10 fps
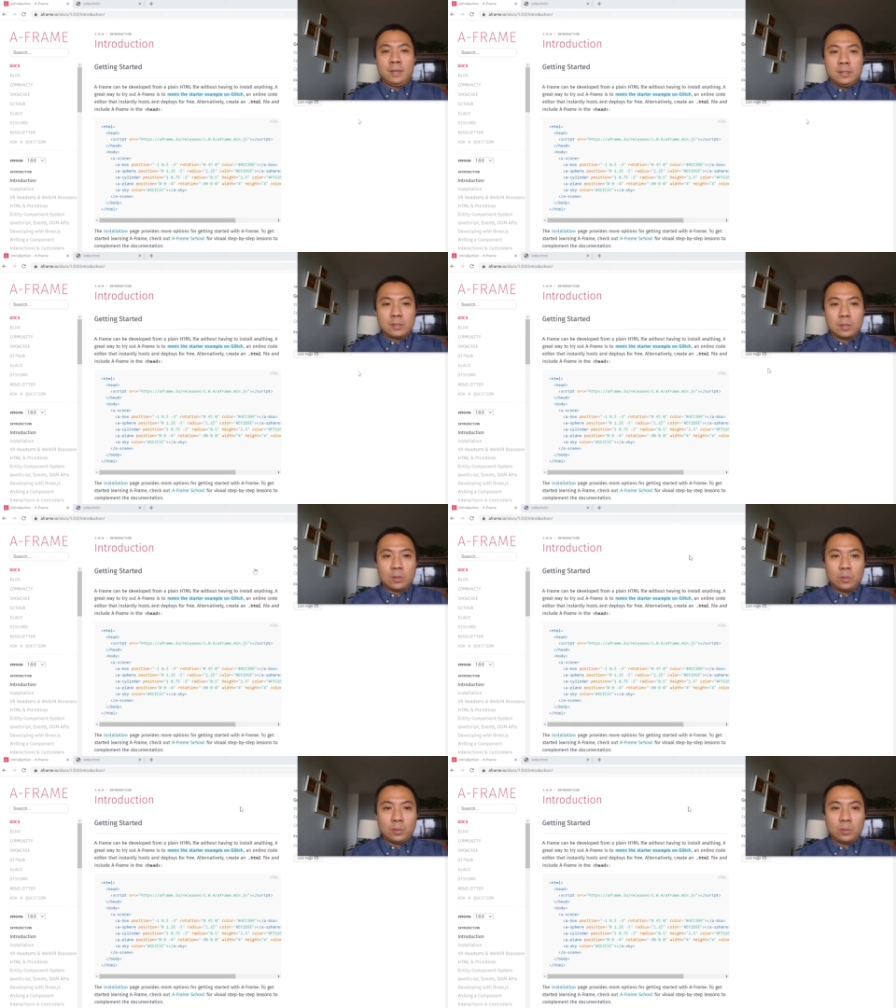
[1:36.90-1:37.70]

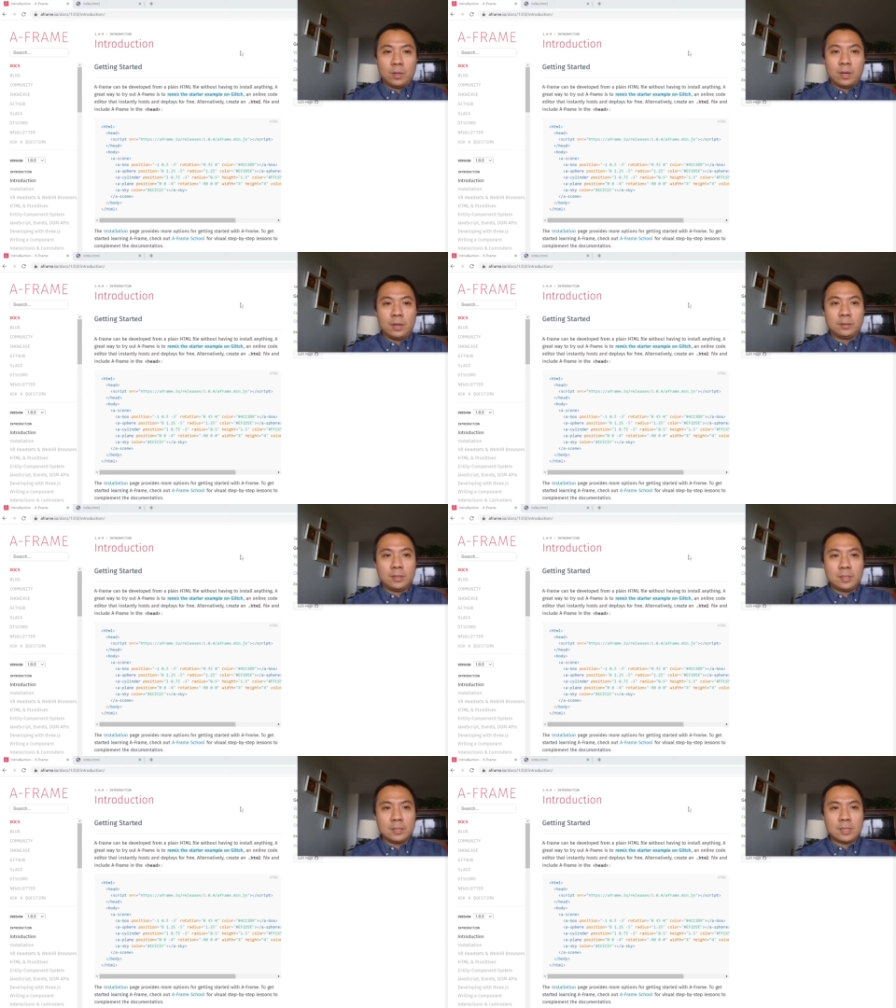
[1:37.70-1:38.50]
So
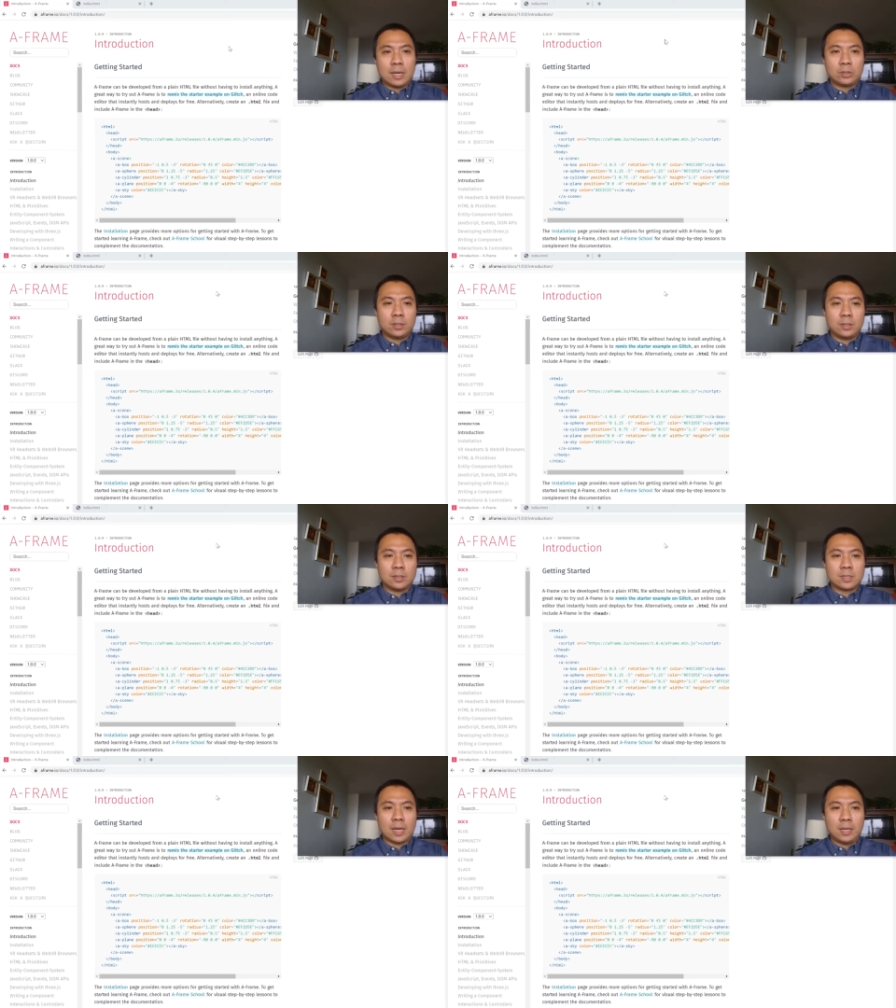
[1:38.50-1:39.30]
this is actually the
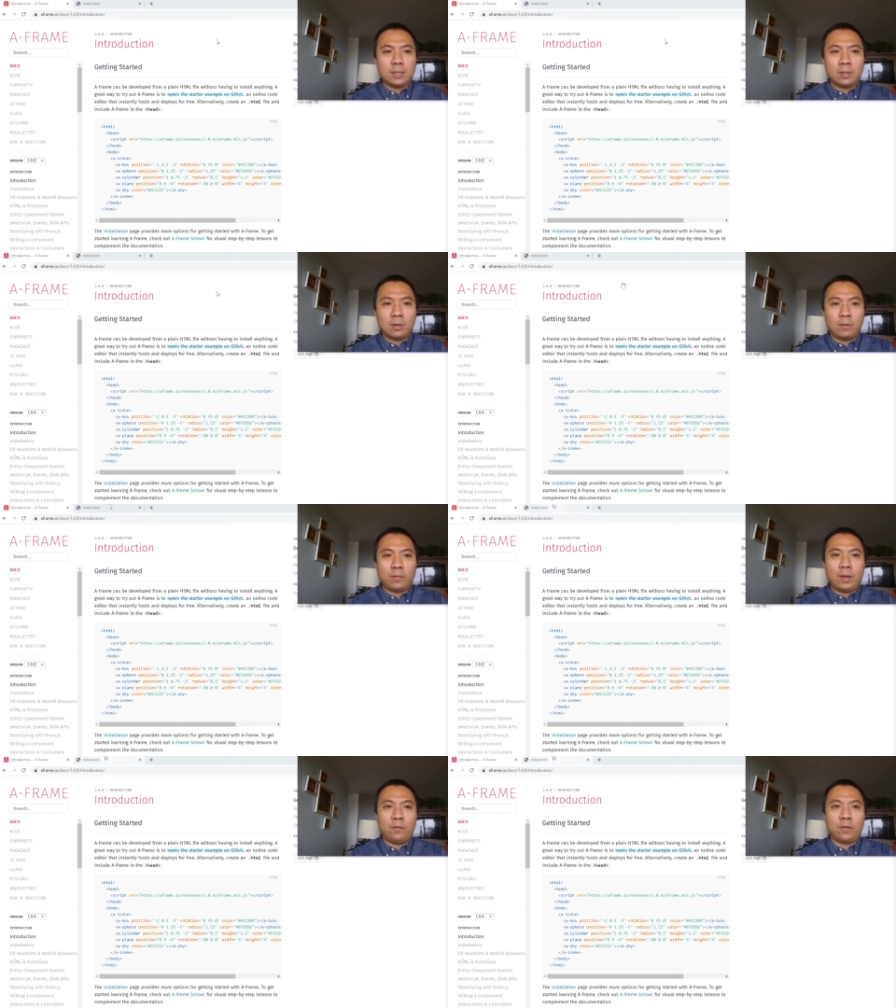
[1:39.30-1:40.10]
site of
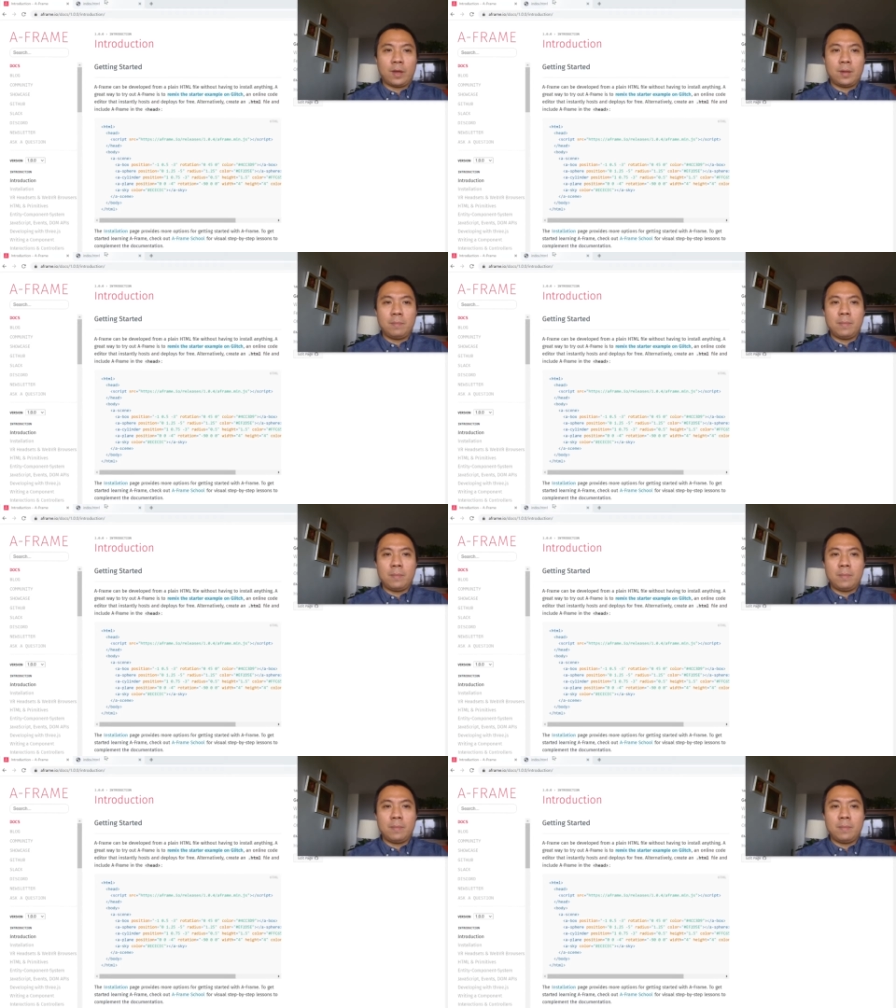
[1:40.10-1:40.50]
Aframe,